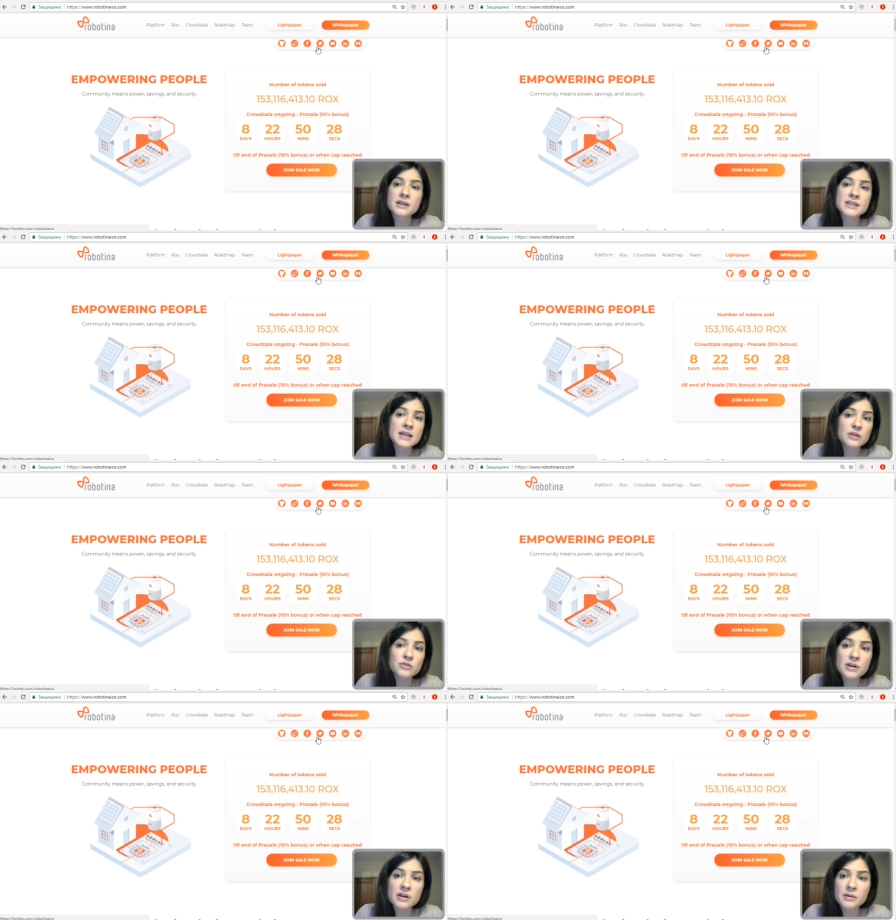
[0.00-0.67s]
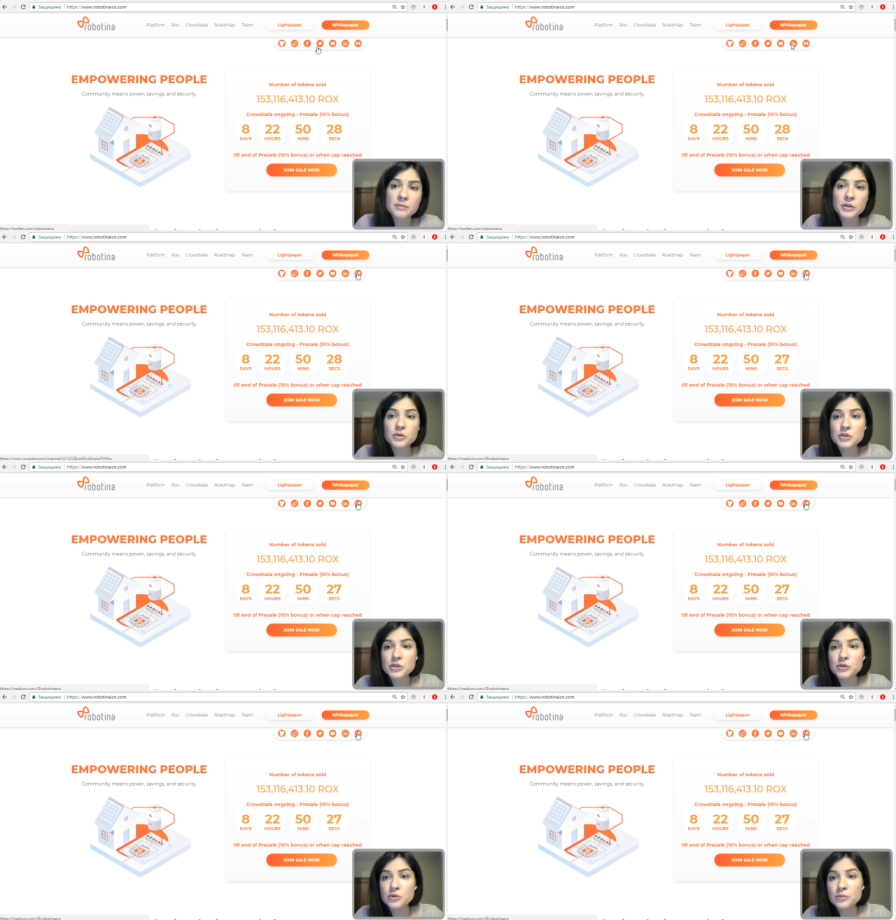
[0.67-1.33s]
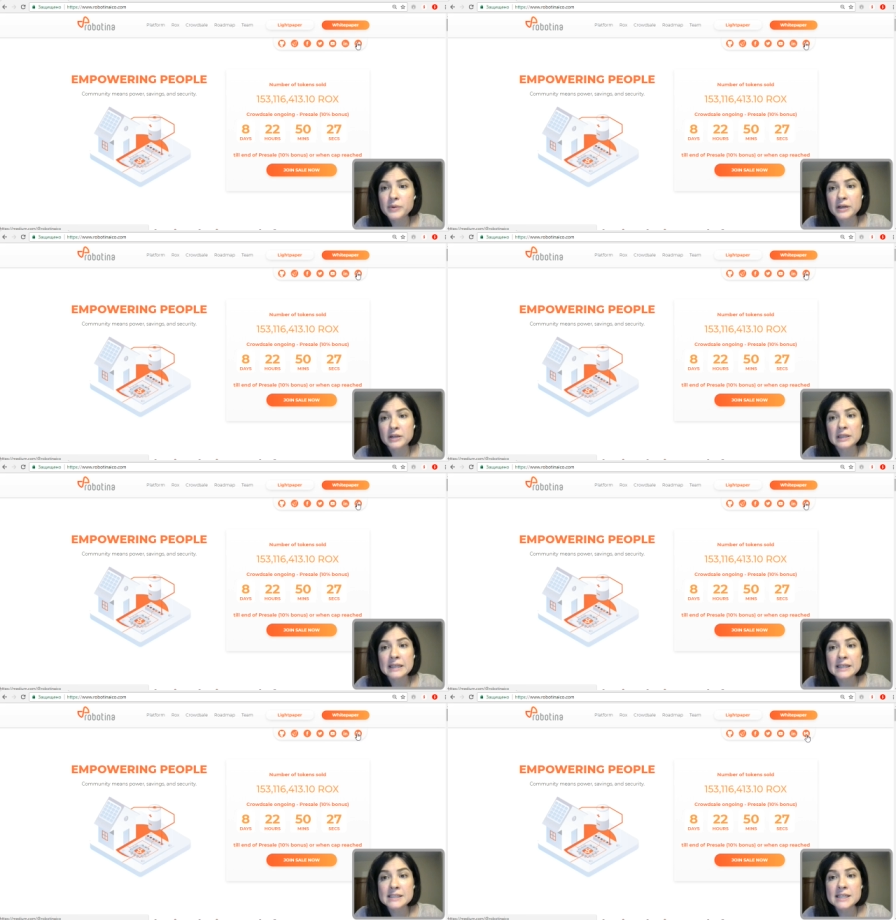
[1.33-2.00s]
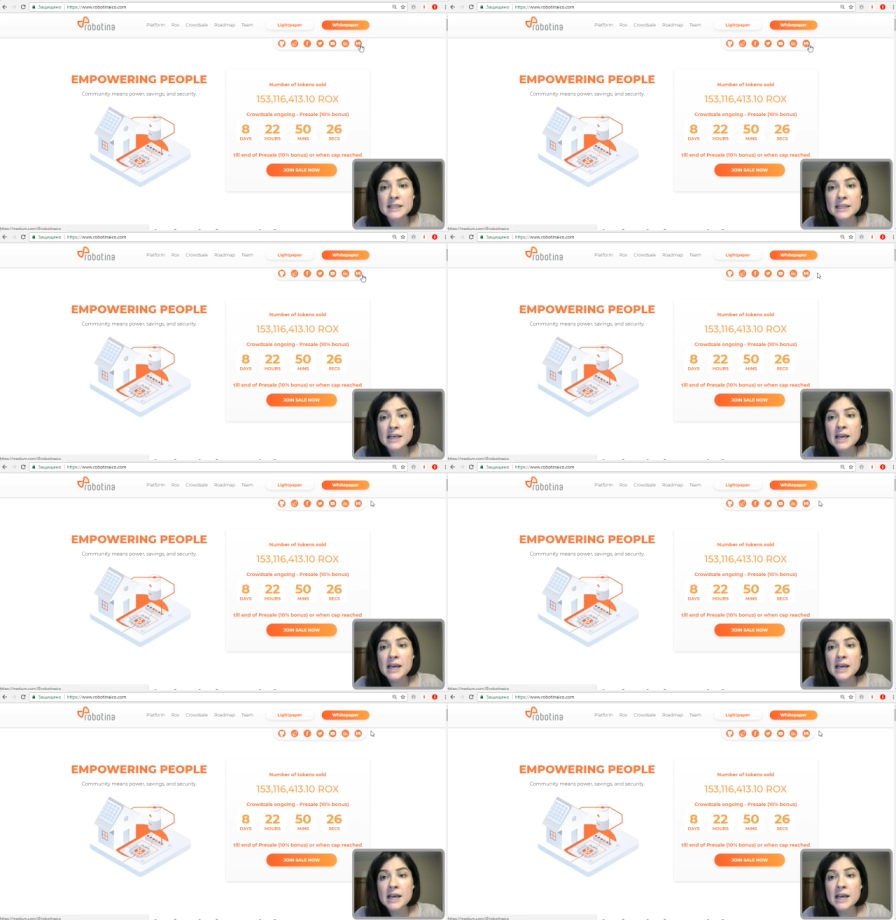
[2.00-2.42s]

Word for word: Telegram, YouTube, and LinkedIn.